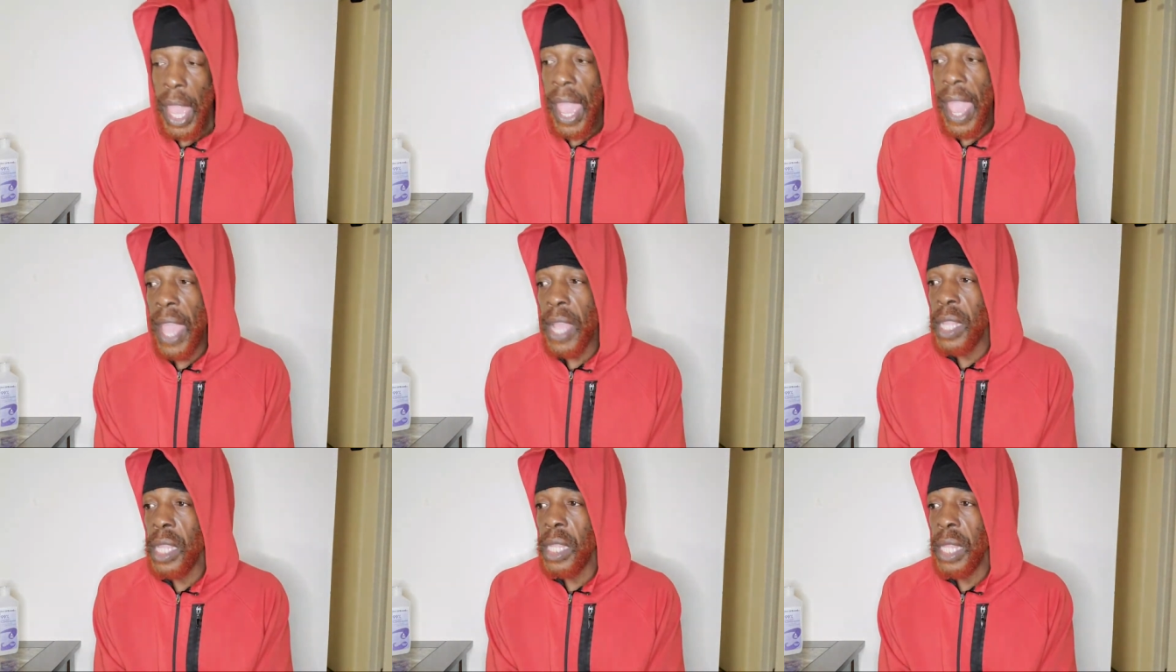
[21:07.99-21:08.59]

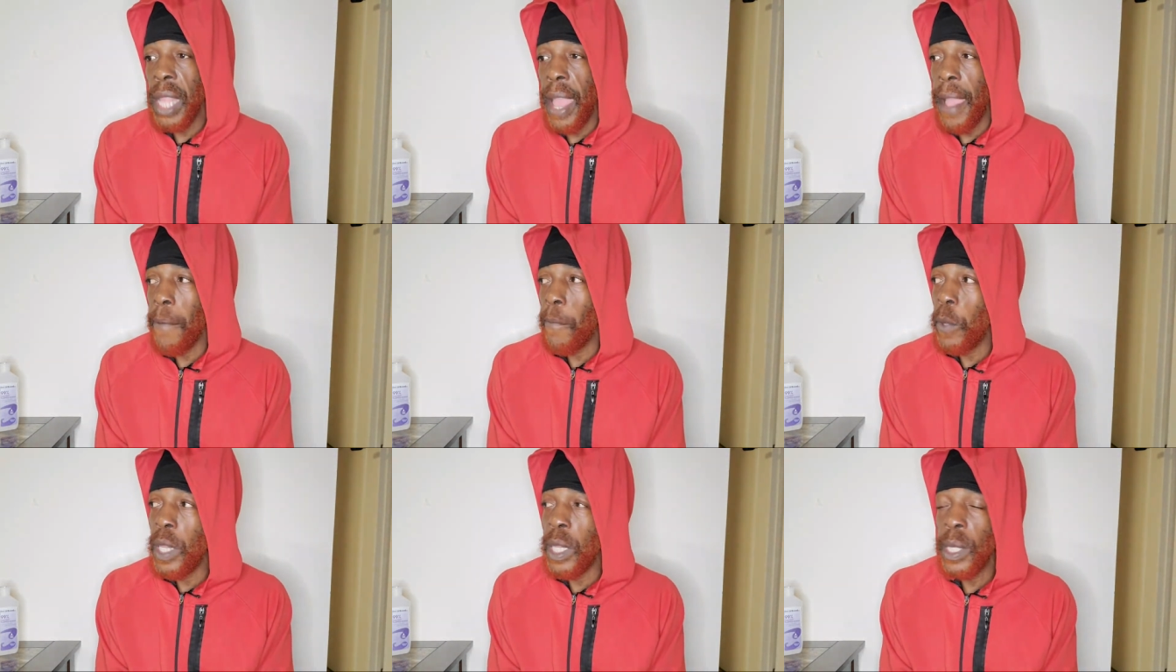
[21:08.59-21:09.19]
And now
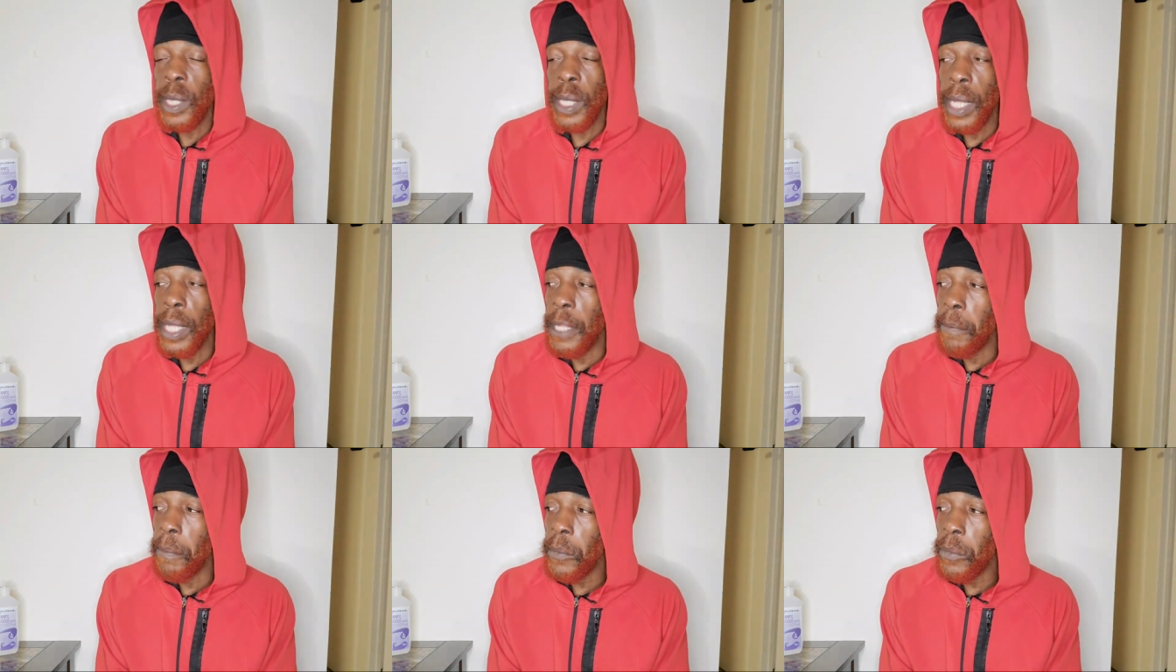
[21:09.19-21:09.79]
we are
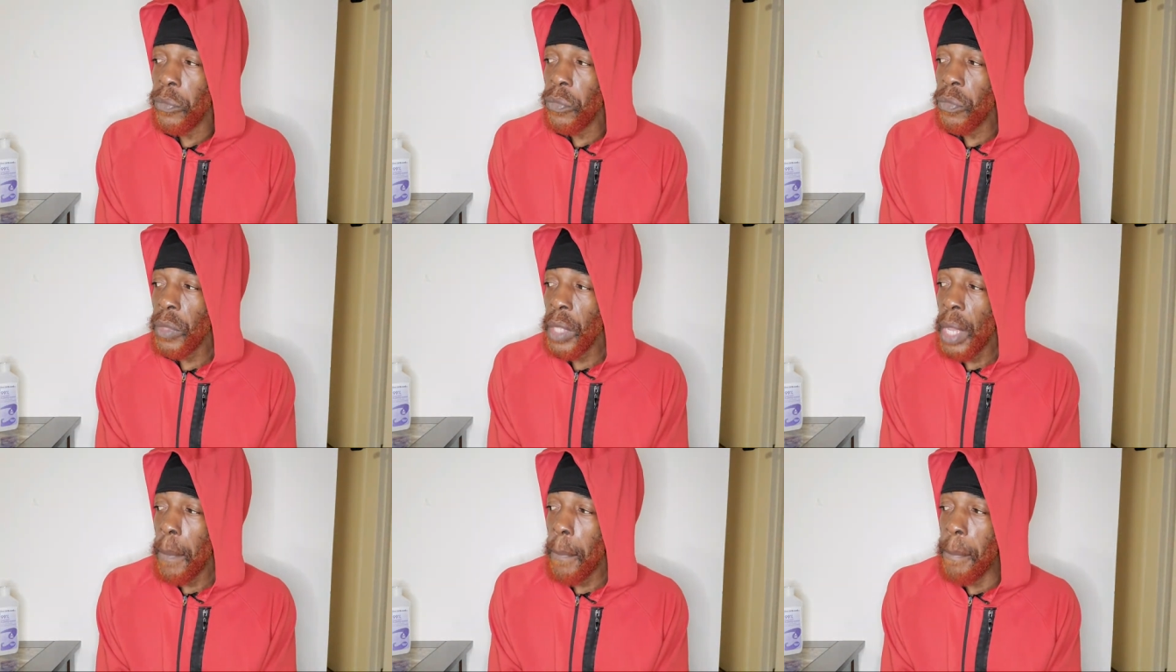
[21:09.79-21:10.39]
sending
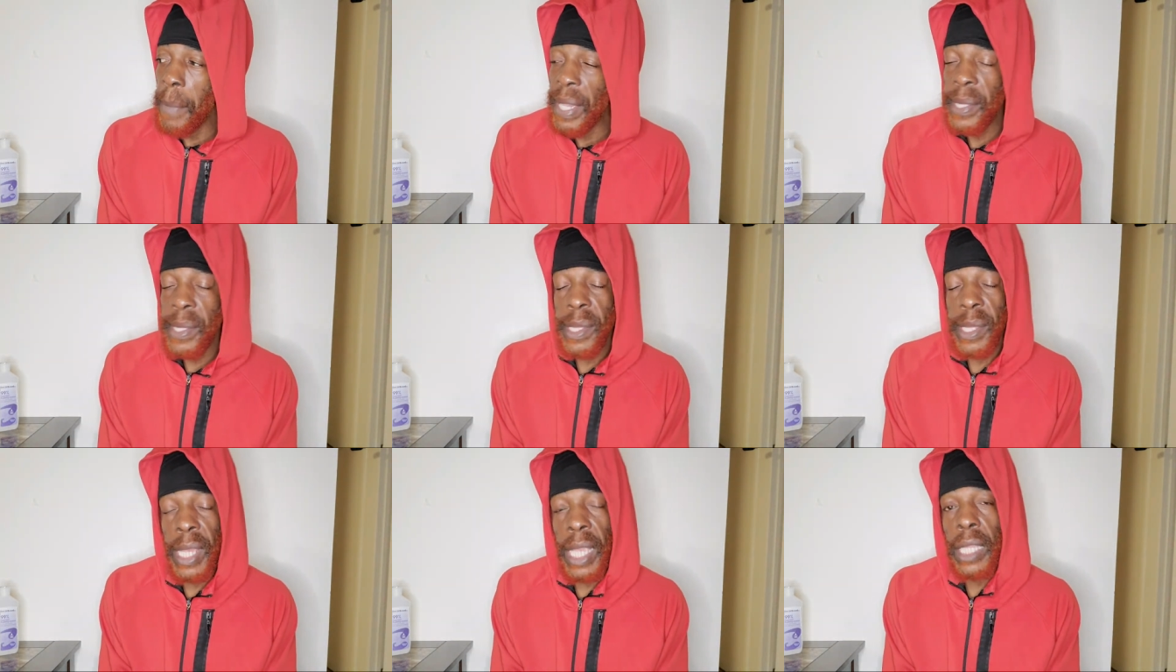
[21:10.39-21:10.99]

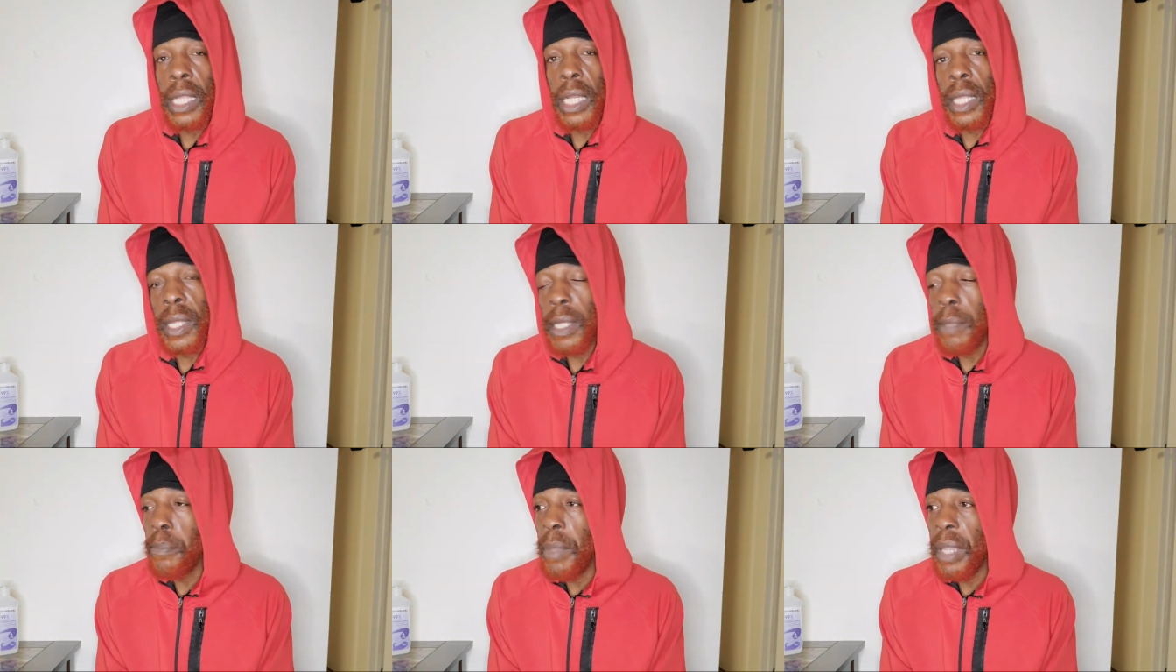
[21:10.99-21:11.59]
mixed signals
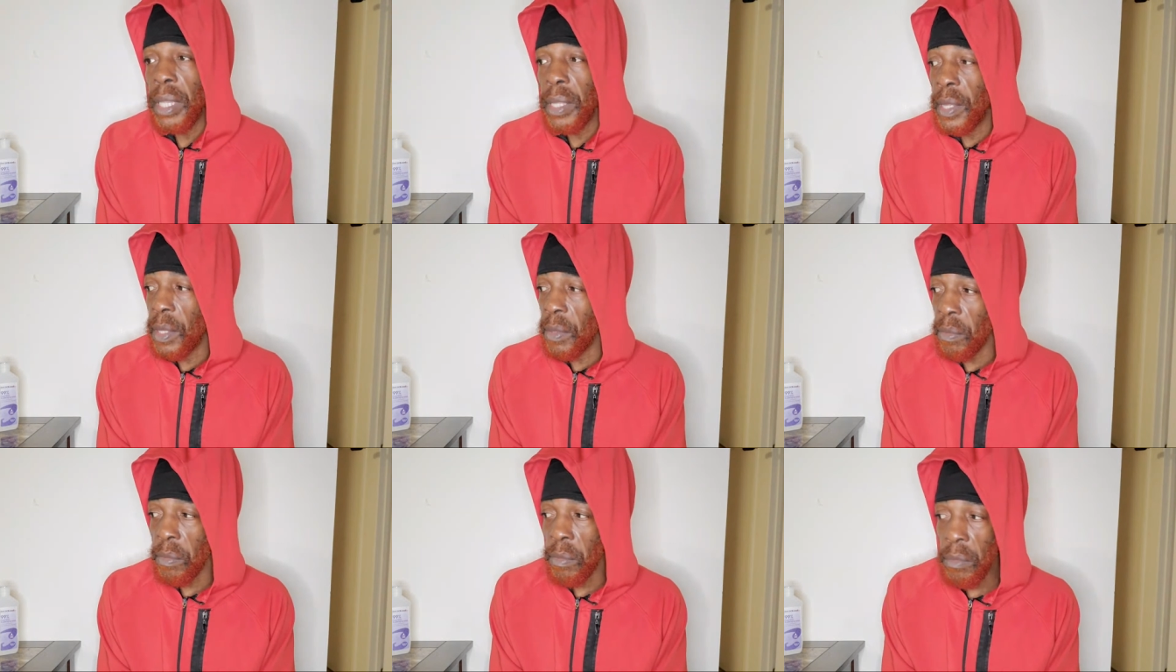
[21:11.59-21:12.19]
and mixed,